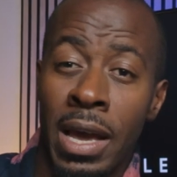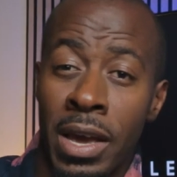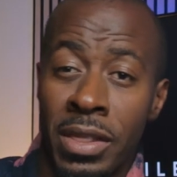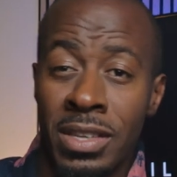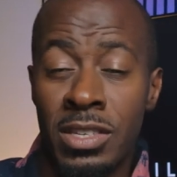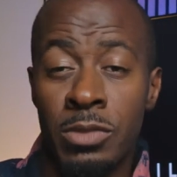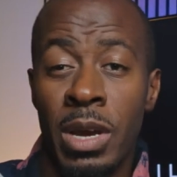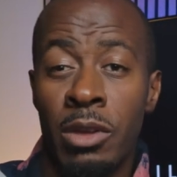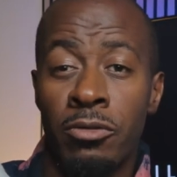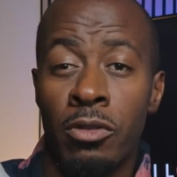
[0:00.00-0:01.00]
This is
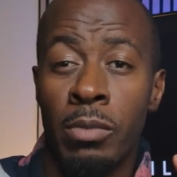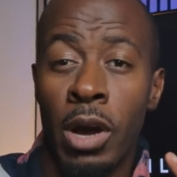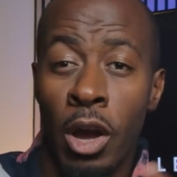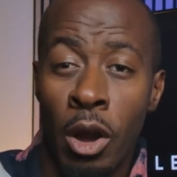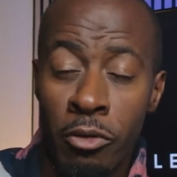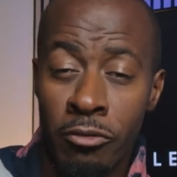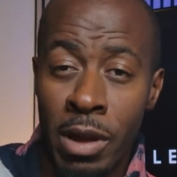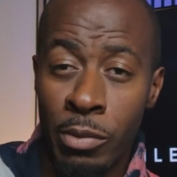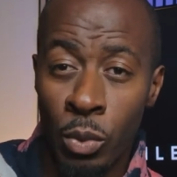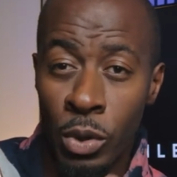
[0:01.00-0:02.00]
made from my own
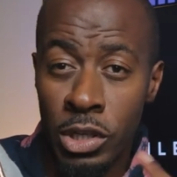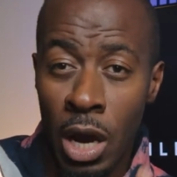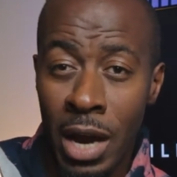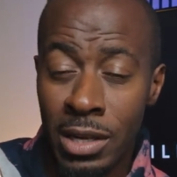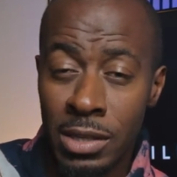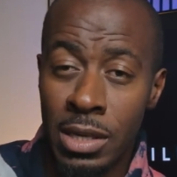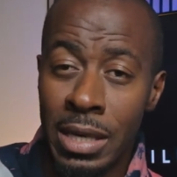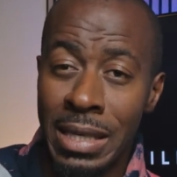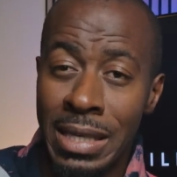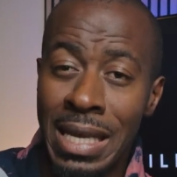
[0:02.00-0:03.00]
fabric, which I
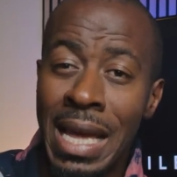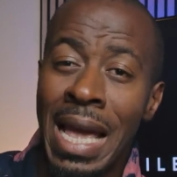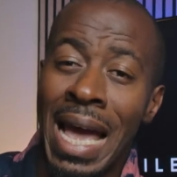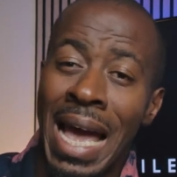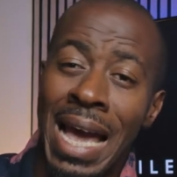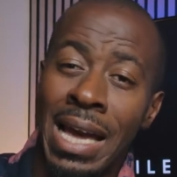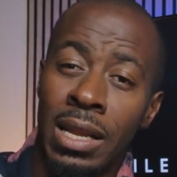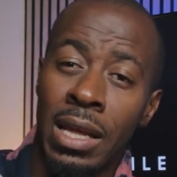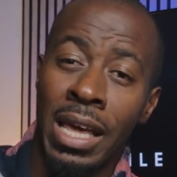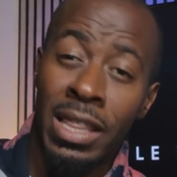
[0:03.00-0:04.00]
designed.
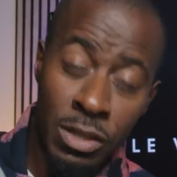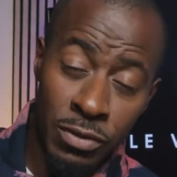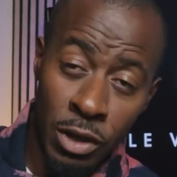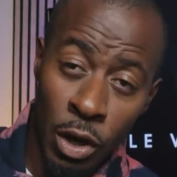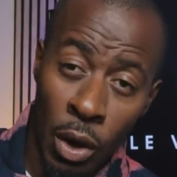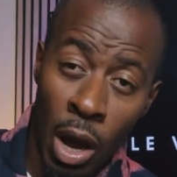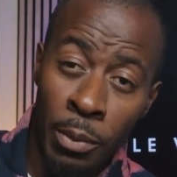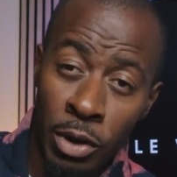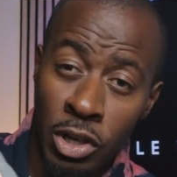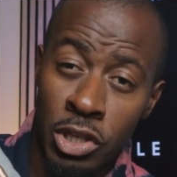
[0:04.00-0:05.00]
And in this video, I'm
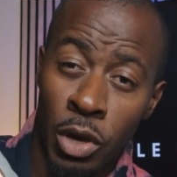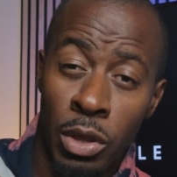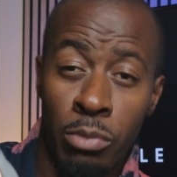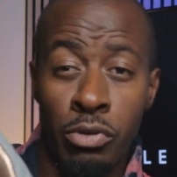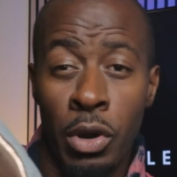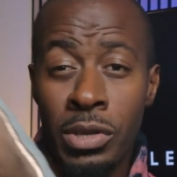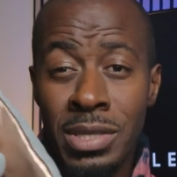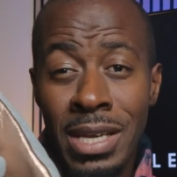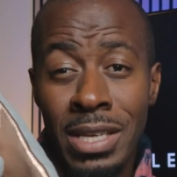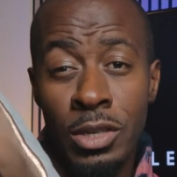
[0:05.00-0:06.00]
going to show you the
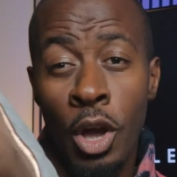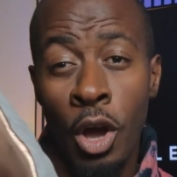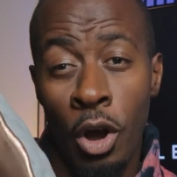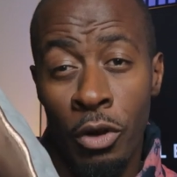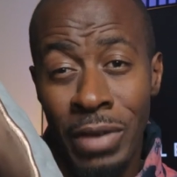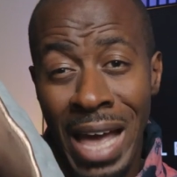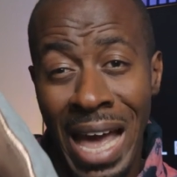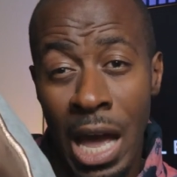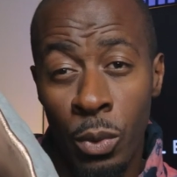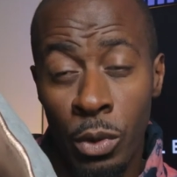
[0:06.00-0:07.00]
process of
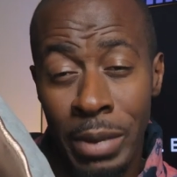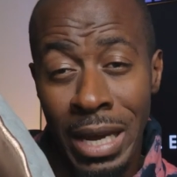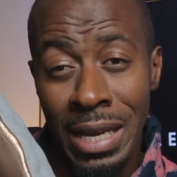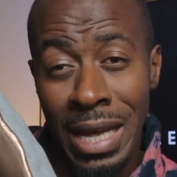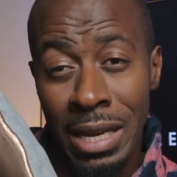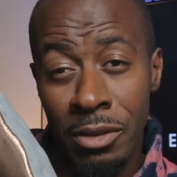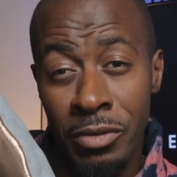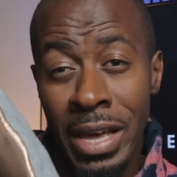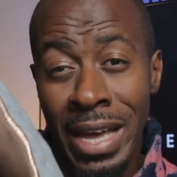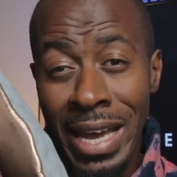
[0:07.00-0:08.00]
how we made Ladiv
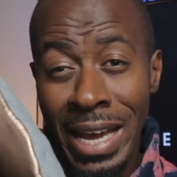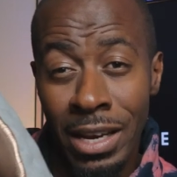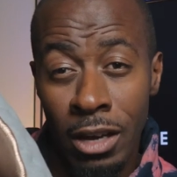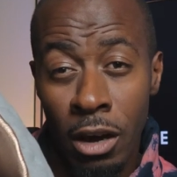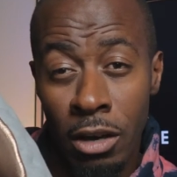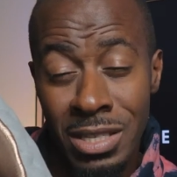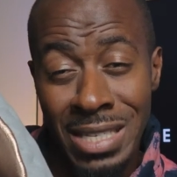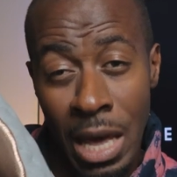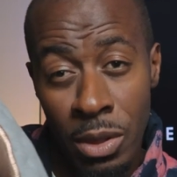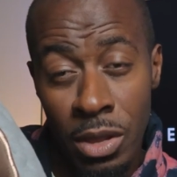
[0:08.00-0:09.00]
in our
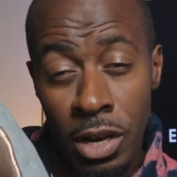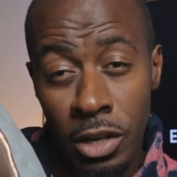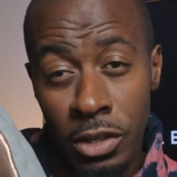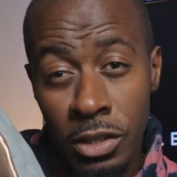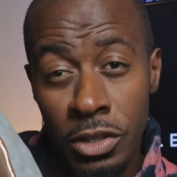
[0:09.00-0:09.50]
South London